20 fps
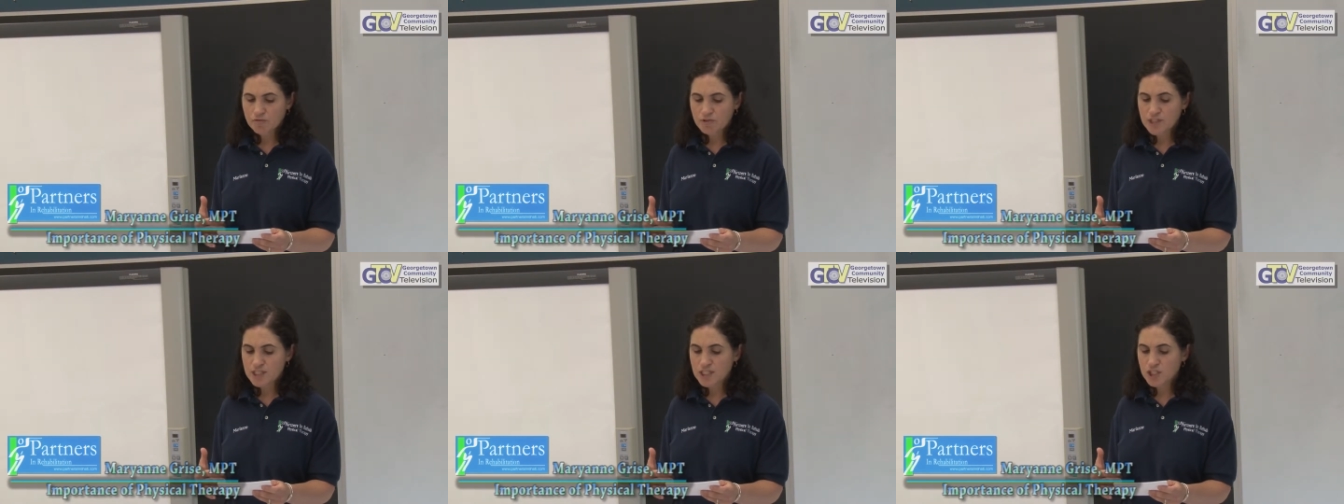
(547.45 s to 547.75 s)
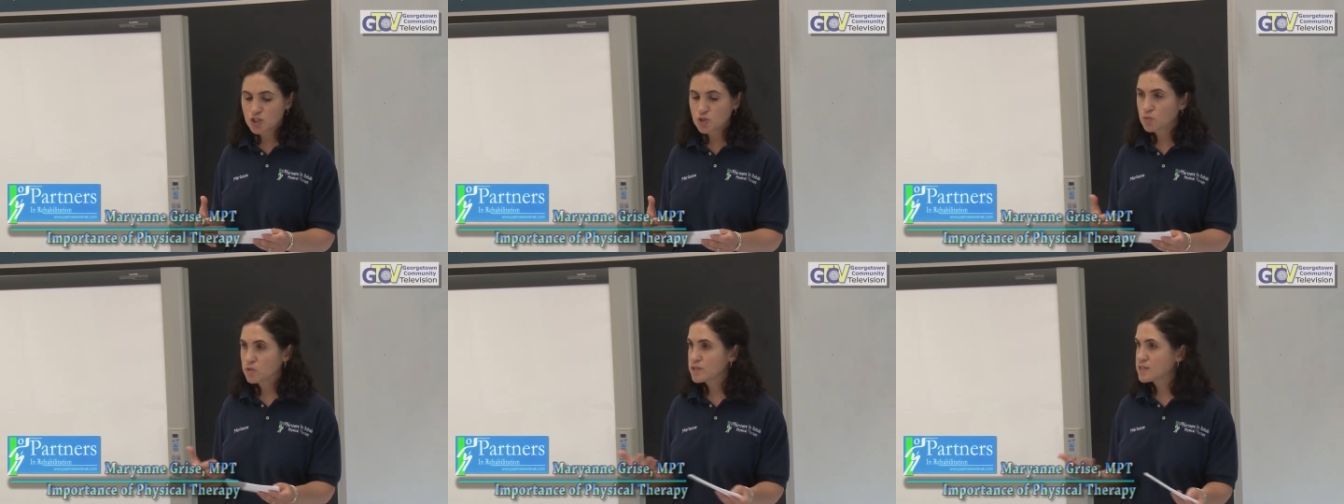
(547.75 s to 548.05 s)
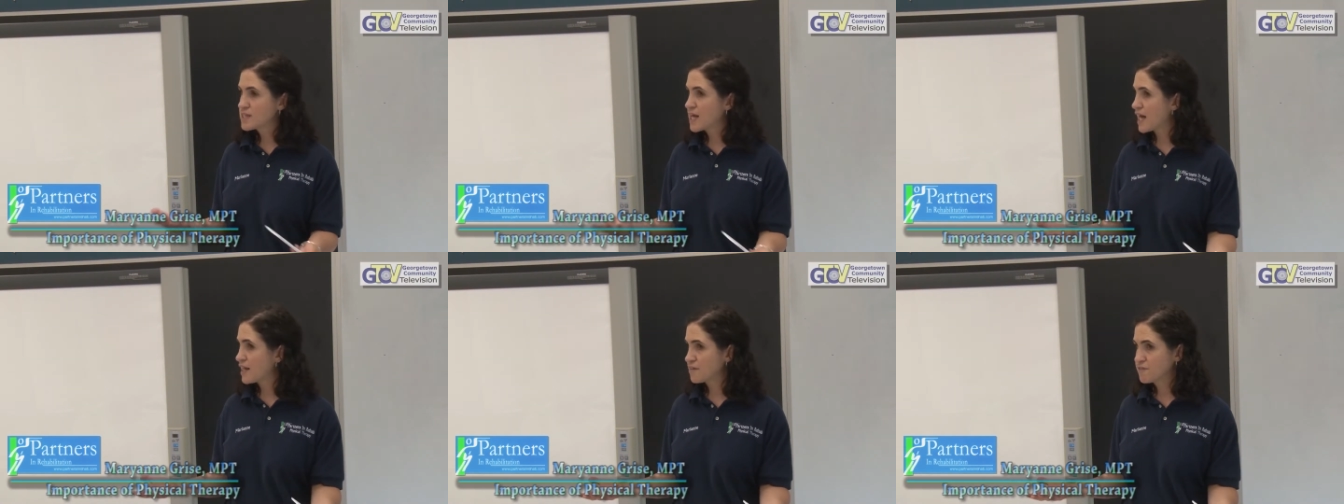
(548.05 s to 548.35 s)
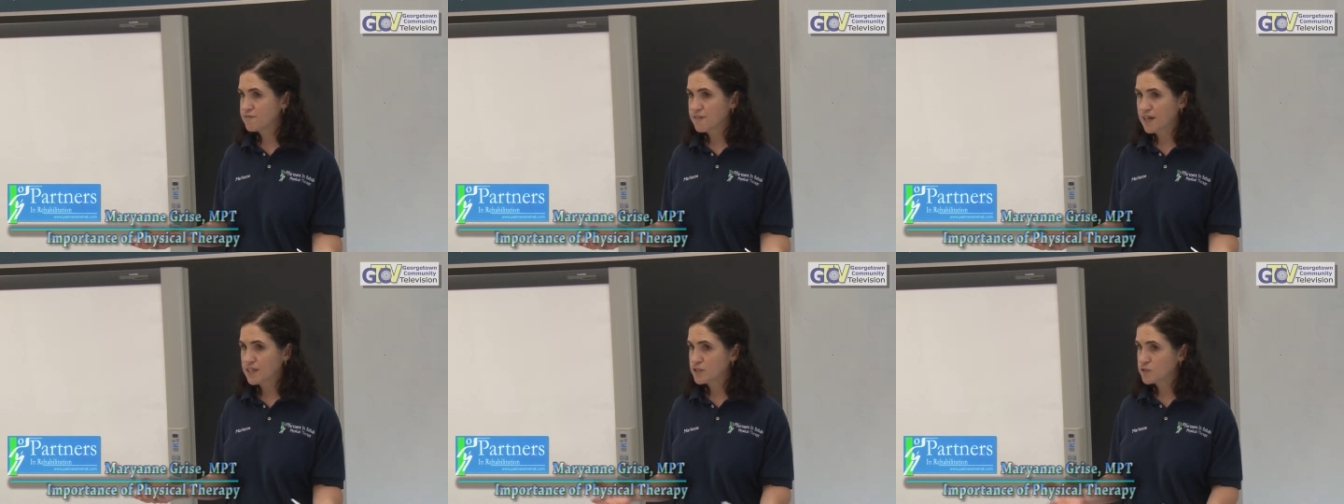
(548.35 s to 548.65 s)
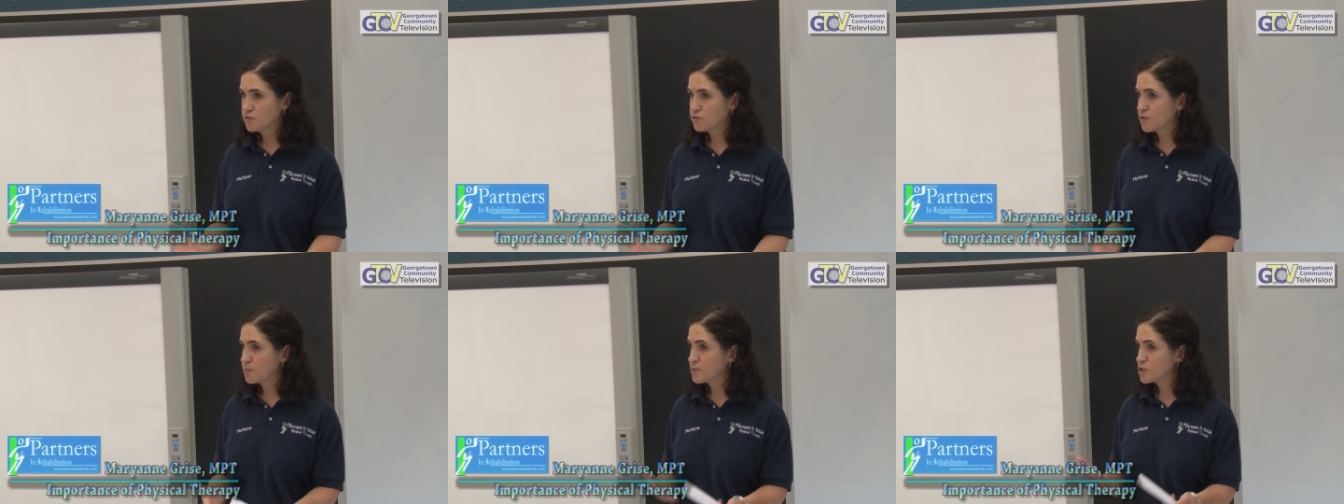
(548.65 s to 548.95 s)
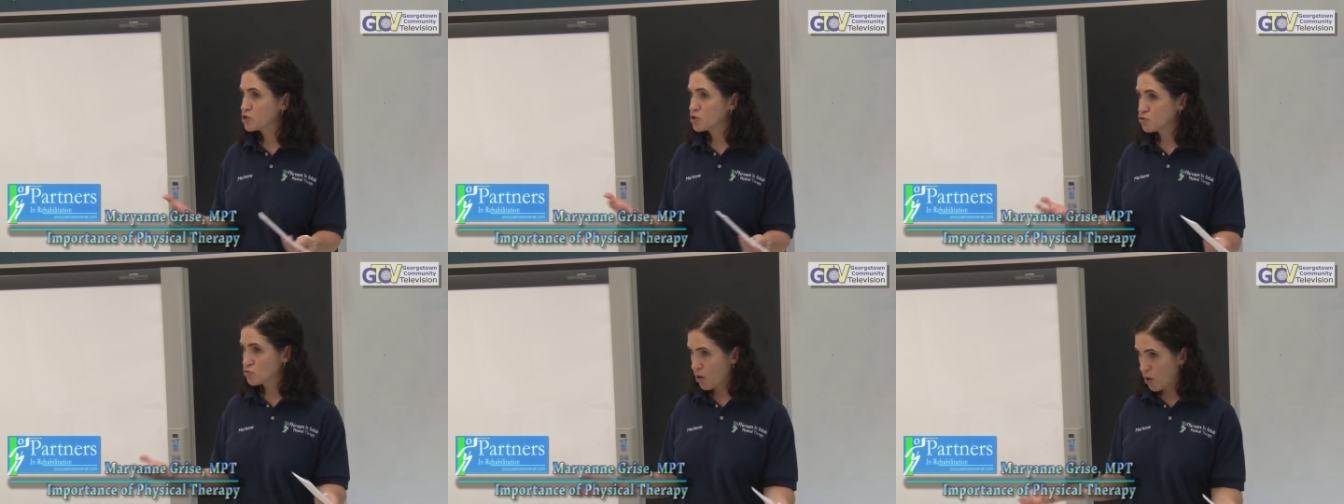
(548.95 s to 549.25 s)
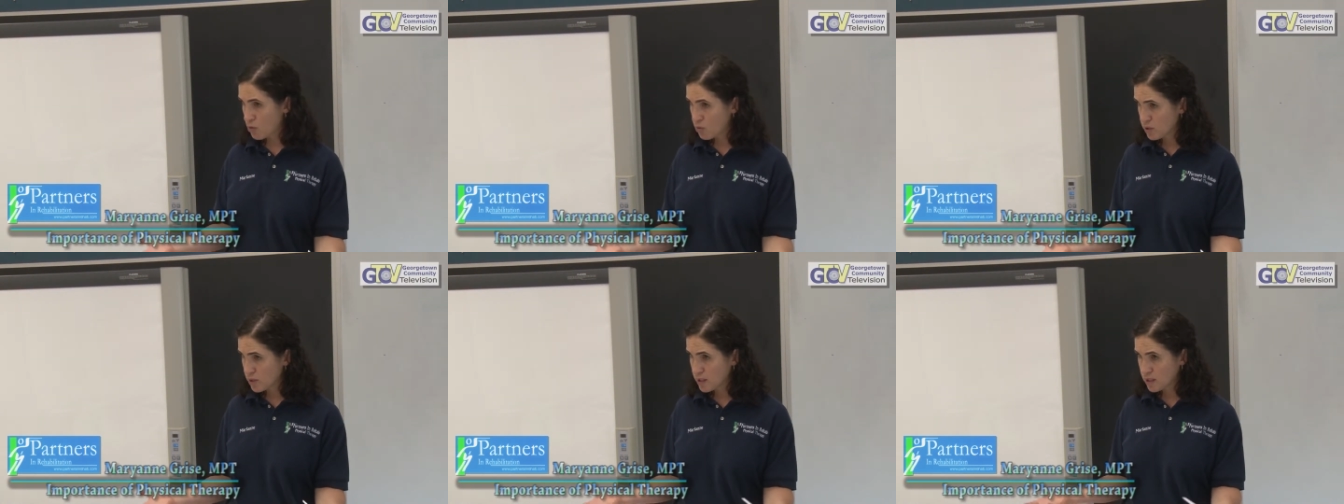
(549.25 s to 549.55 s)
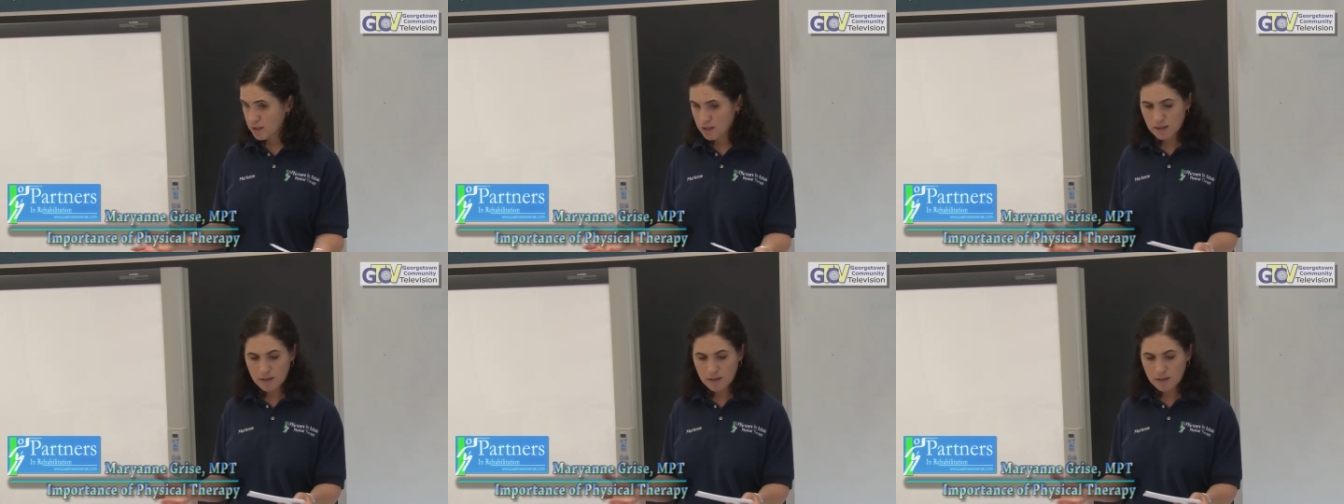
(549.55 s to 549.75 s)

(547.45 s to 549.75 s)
residual side effects from a stroke,